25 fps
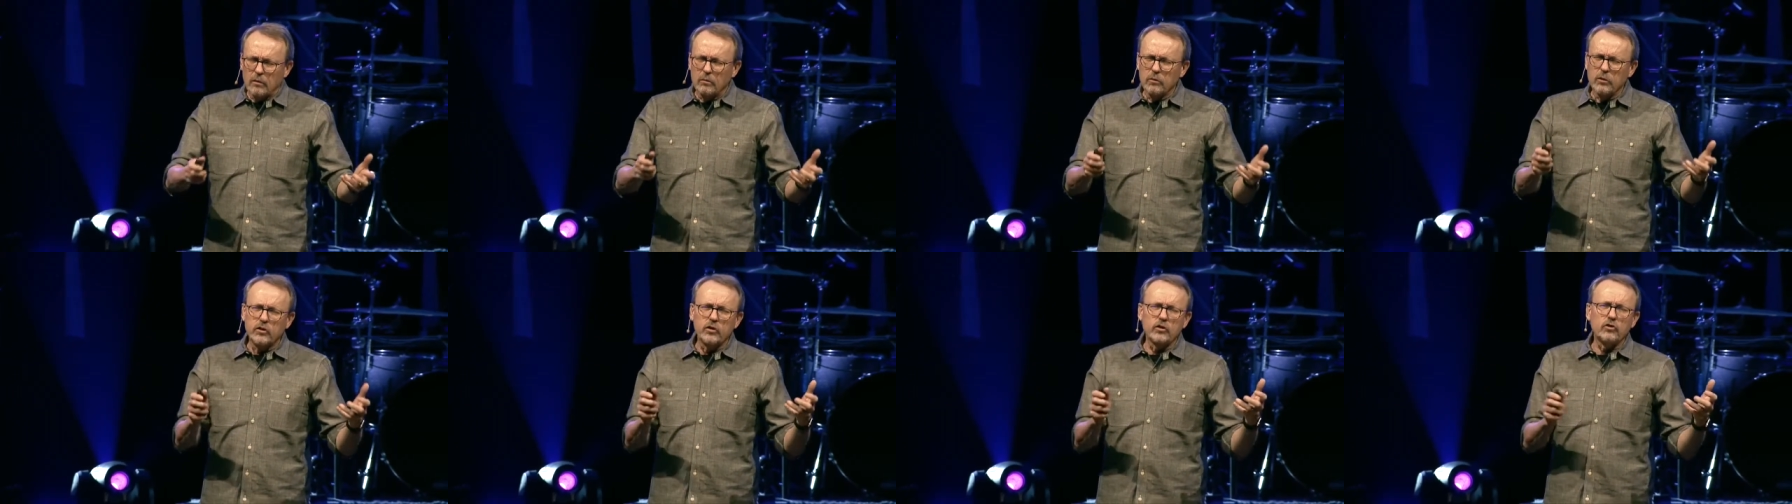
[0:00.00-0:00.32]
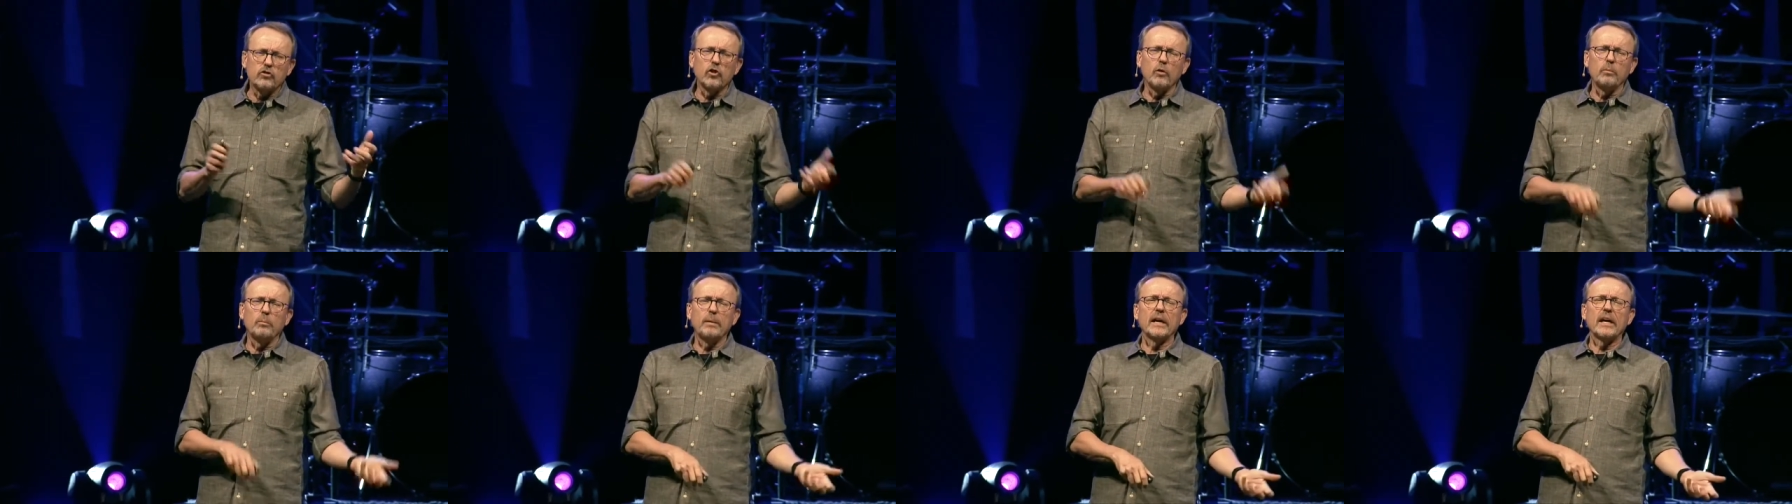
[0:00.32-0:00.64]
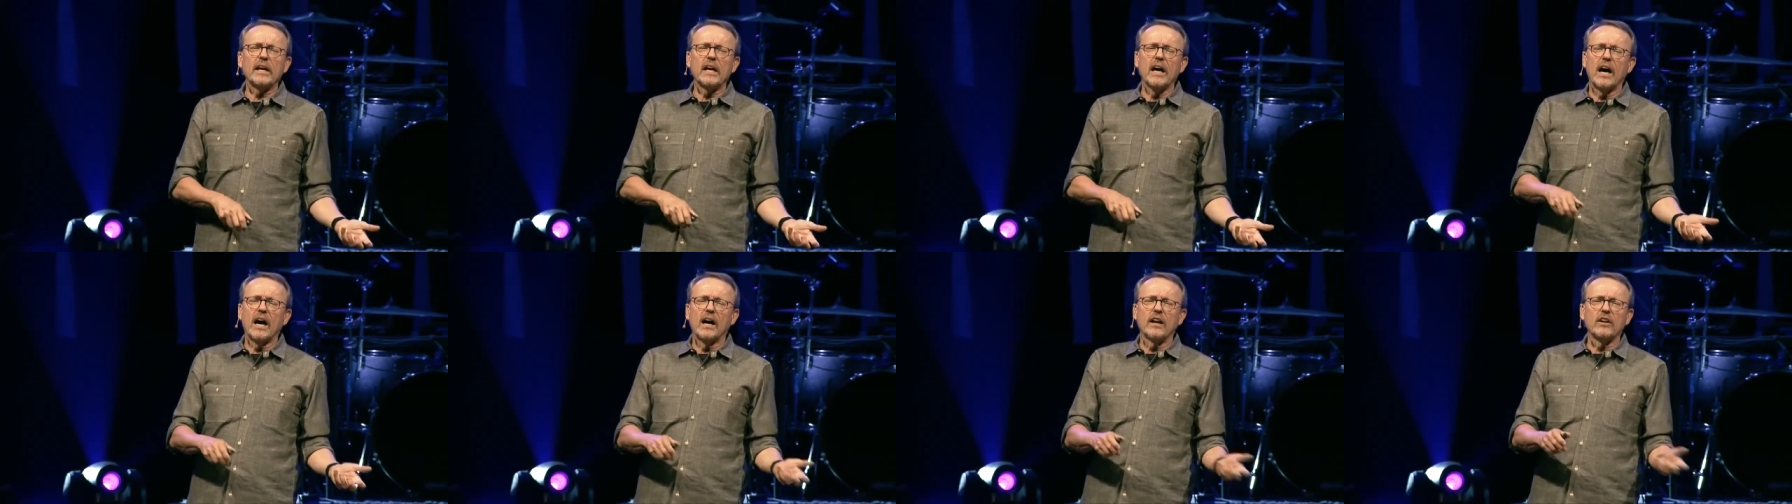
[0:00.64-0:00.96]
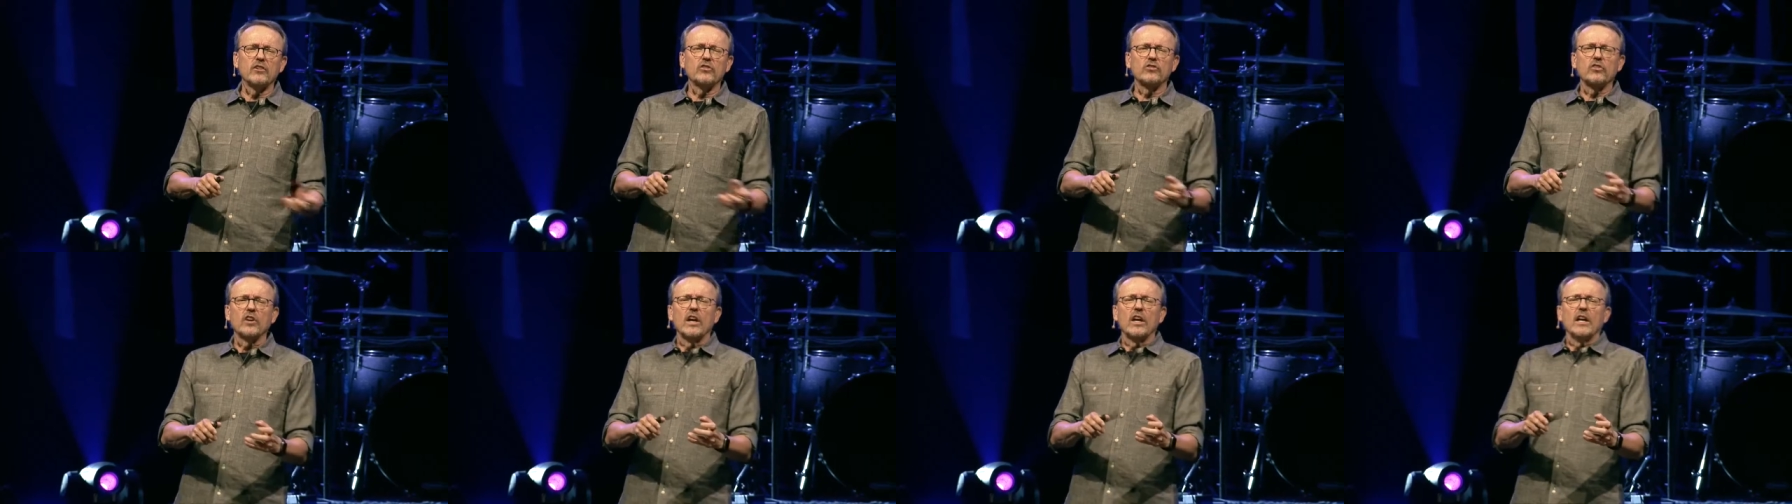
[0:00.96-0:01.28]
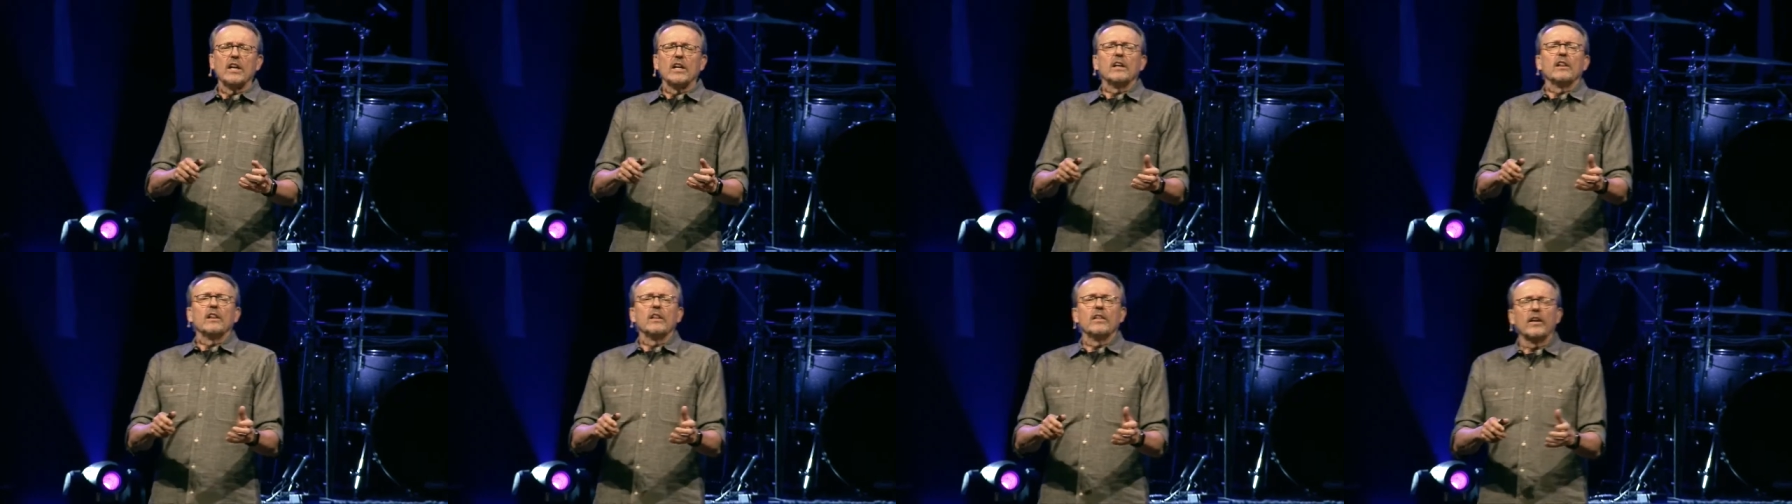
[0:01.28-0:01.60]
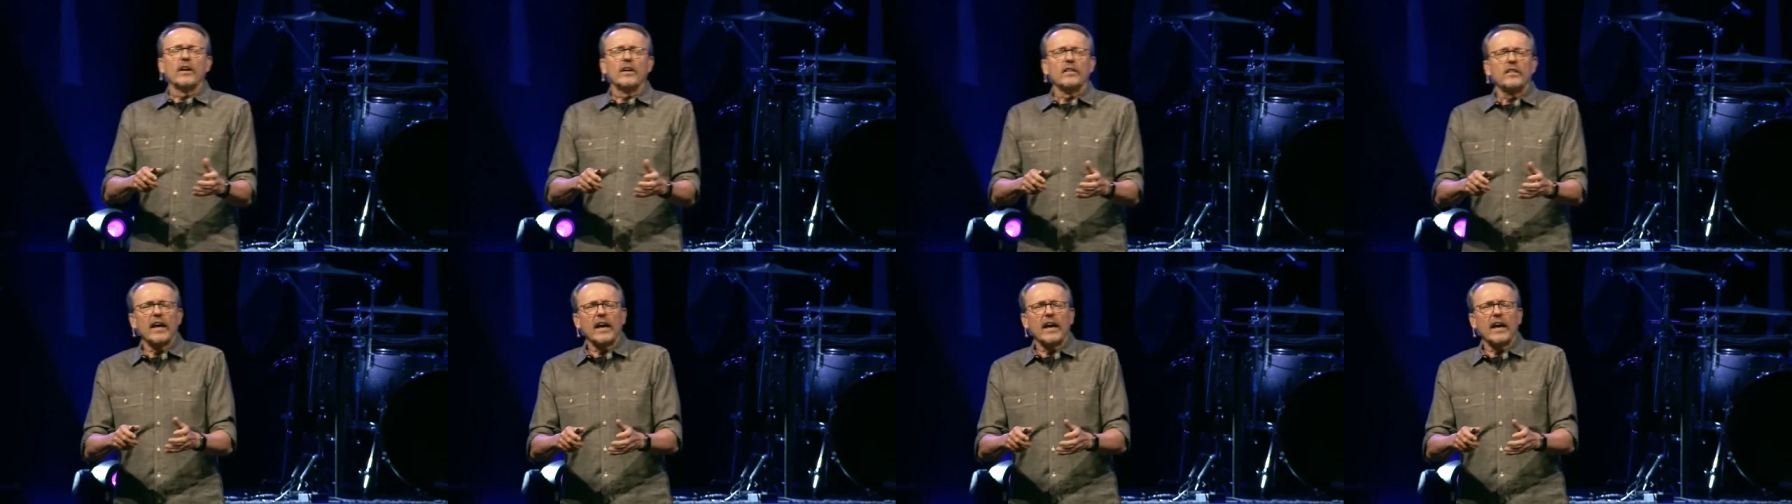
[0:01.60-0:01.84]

disobey God is that